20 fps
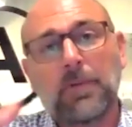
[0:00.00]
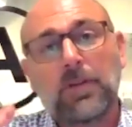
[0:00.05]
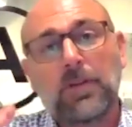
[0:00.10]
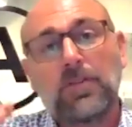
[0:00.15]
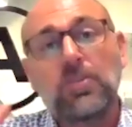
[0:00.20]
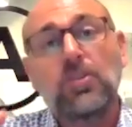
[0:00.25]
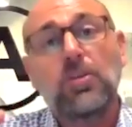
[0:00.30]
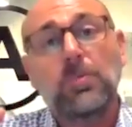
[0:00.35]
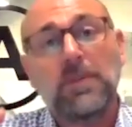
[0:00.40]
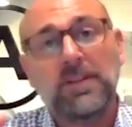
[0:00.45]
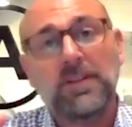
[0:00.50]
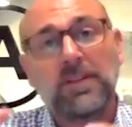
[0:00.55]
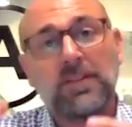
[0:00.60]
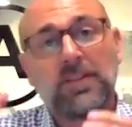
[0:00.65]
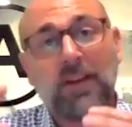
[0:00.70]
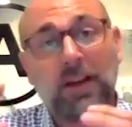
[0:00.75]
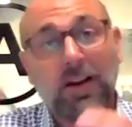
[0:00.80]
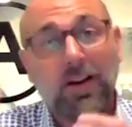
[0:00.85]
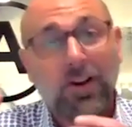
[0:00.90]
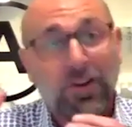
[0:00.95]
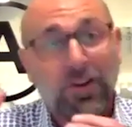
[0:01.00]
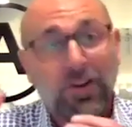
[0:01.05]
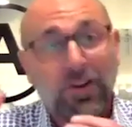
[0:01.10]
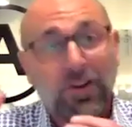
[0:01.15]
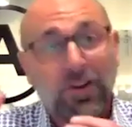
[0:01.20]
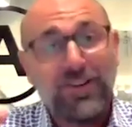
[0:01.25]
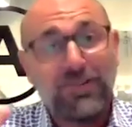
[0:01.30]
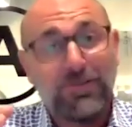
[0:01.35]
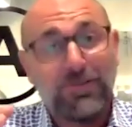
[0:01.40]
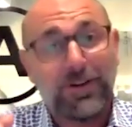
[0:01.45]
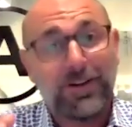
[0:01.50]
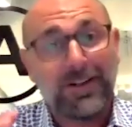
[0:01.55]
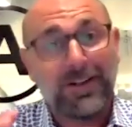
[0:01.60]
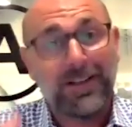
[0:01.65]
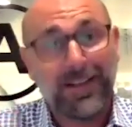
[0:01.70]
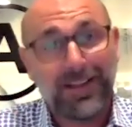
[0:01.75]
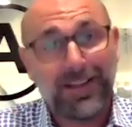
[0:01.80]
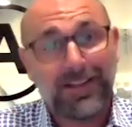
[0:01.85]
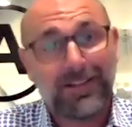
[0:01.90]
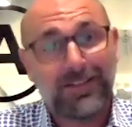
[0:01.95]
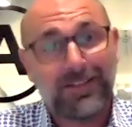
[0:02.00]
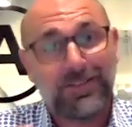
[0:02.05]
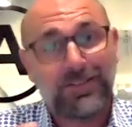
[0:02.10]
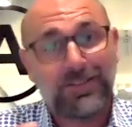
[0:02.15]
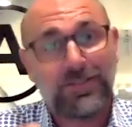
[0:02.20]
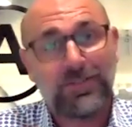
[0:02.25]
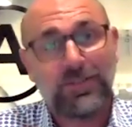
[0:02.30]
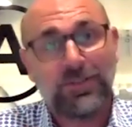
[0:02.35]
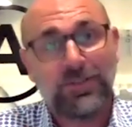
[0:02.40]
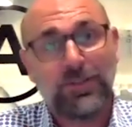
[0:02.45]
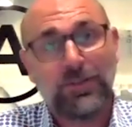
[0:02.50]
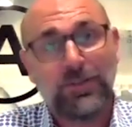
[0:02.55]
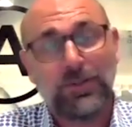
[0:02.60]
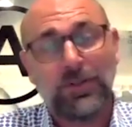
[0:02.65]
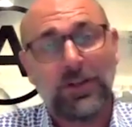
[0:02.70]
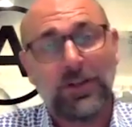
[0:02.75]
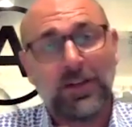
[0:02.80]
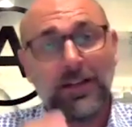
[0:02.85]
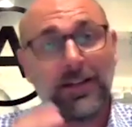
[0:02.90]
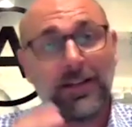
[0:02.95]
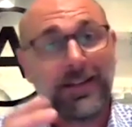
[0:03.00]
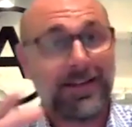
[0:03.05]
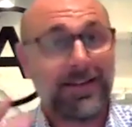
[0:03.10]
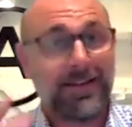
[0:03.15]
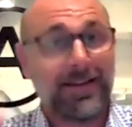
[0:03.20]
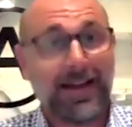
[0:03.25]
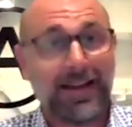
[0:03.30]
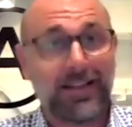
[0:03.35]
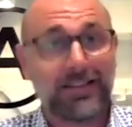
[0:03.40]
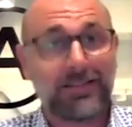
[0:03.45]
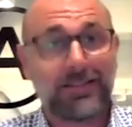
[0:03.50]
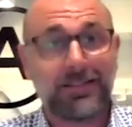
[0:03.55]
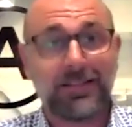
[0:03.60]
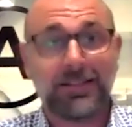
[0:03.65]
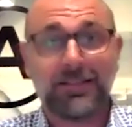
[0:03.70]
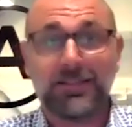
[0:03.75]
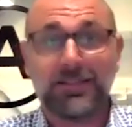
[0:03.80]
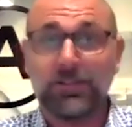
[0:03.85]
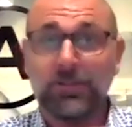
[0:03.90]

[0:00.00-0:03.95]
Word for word: humans are only really needed to do the analysis,